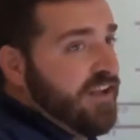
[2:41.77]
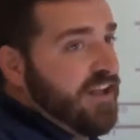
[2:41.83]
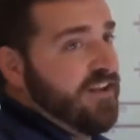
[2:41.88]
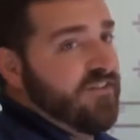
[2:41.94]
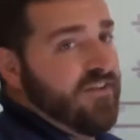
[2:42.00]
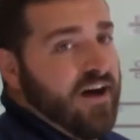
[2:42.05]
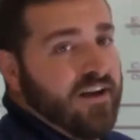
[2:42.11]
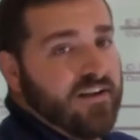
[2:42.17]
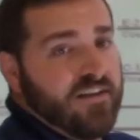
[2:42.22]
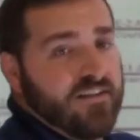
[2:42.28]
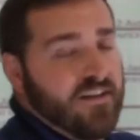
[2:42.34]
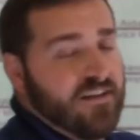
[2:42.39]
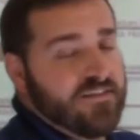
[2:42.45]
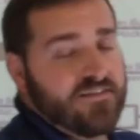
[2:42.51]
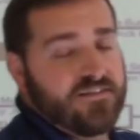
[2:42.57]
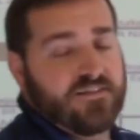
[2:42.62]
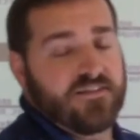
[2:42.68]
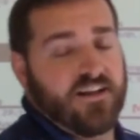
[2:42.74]
Again, a lot of
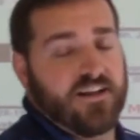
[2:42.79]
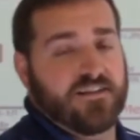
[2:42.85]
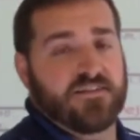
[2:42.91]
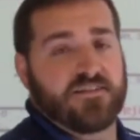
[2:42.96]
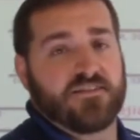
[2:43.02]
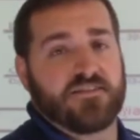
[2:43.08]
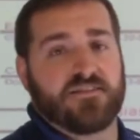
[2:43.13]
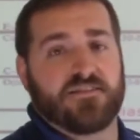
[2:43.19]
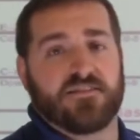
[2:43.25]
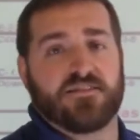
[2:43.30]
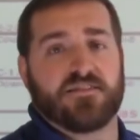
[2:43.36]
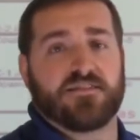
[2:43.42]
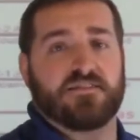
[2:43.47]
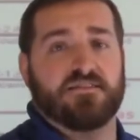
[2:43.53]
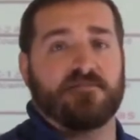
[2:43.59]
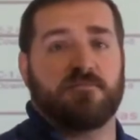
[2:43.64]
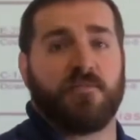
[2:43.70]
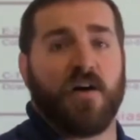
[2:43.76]
that's
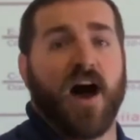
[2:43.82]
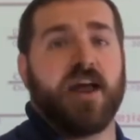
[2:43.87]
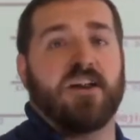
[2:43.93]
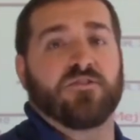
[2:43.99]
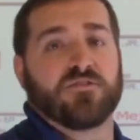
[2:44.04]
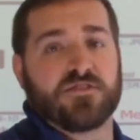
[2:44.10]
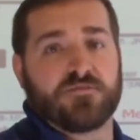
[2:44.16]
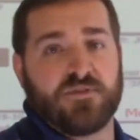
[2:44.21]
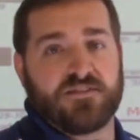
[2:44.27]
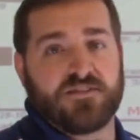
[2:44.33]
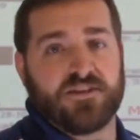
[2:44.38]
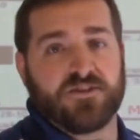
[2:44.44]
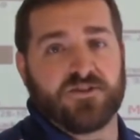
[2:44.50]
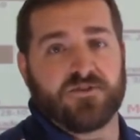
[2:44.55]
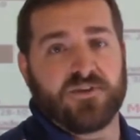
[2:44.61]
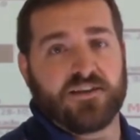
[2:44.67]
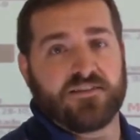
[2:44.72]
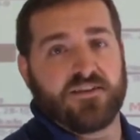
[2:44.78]
finals
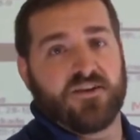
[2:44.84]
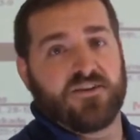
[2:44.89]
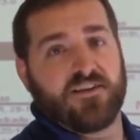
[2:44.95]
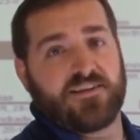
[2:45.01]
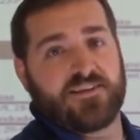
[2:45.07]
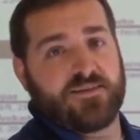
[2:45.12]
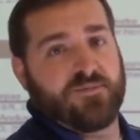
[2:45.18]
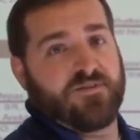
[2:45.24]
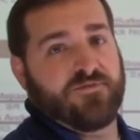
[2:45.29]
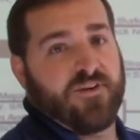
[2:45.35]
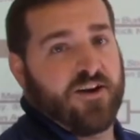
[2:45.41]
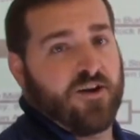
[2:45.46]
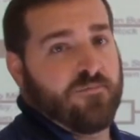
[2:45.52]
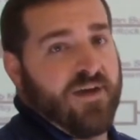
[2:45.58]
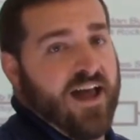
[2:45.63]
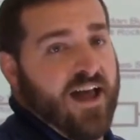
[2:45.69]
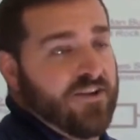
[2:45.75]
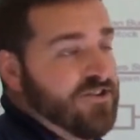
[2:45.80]
material right there in the
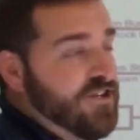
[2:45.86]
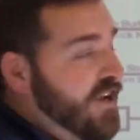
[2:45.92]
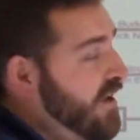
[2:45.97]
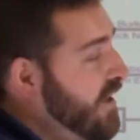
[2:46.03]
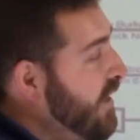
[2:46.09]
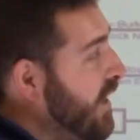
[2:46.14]
semifinal match.